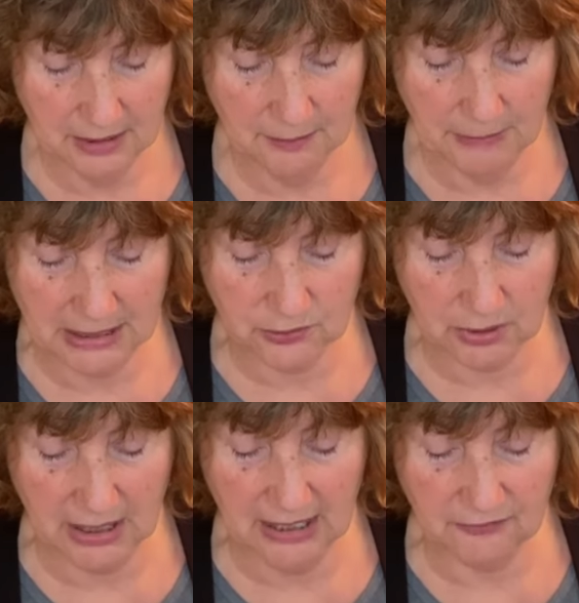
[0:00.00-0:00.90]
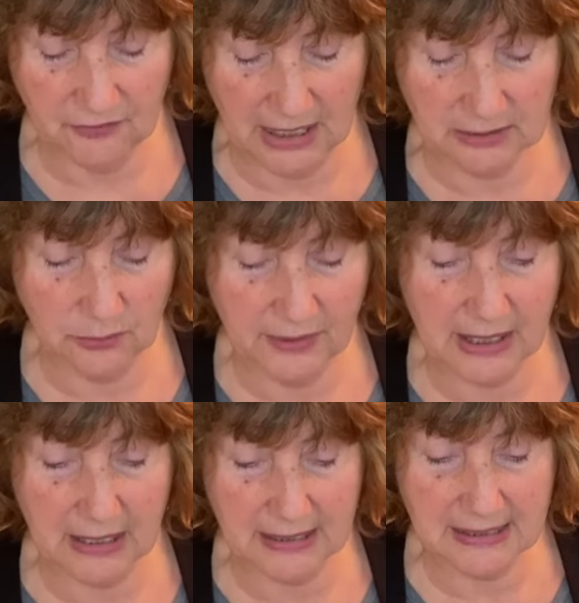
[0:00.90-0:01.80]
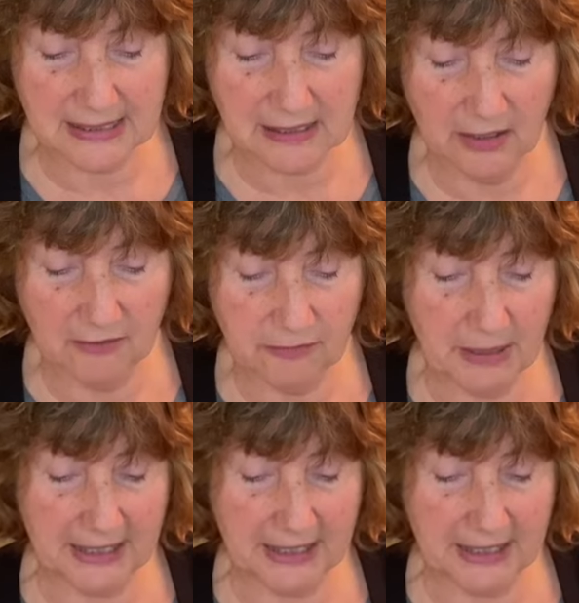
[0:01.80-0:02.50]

Mantra, I follow the guidance of my